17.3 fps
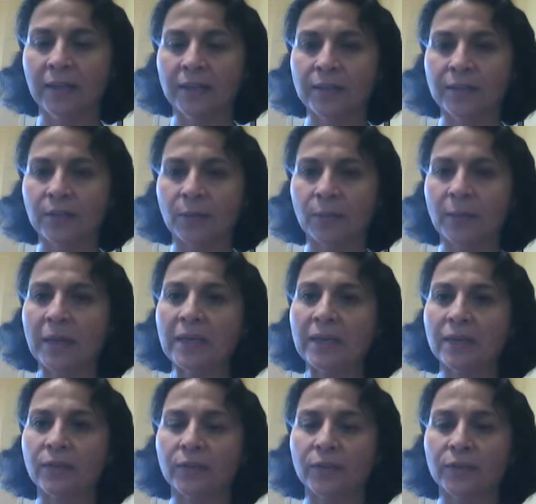So
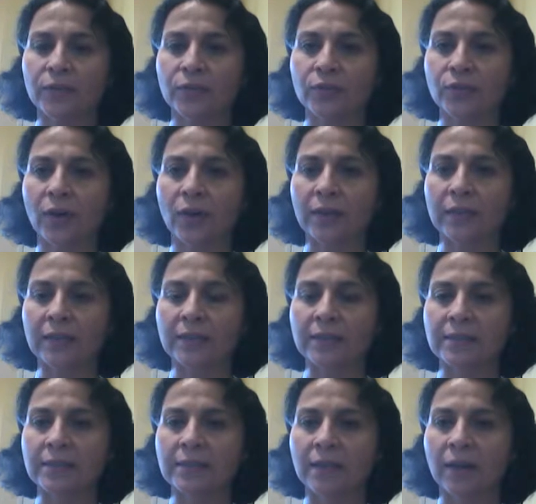many of her
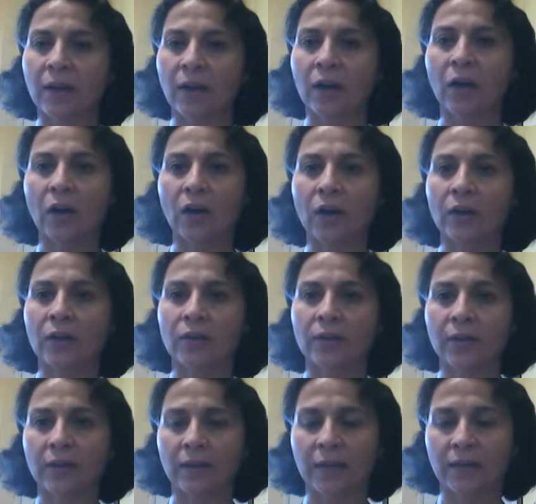drawings
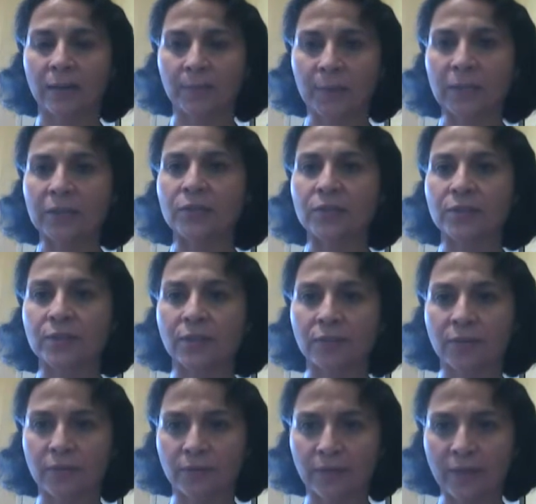are pictures of
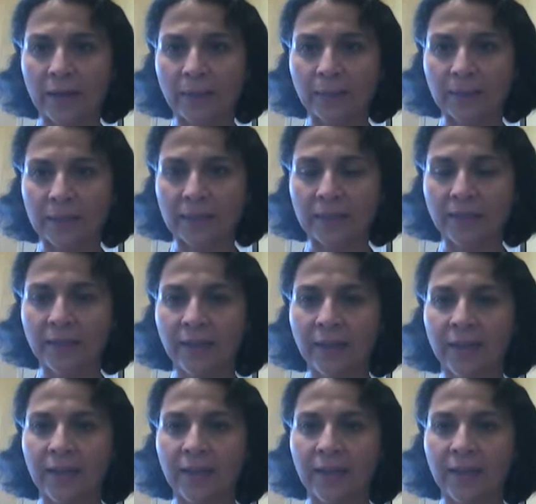her family.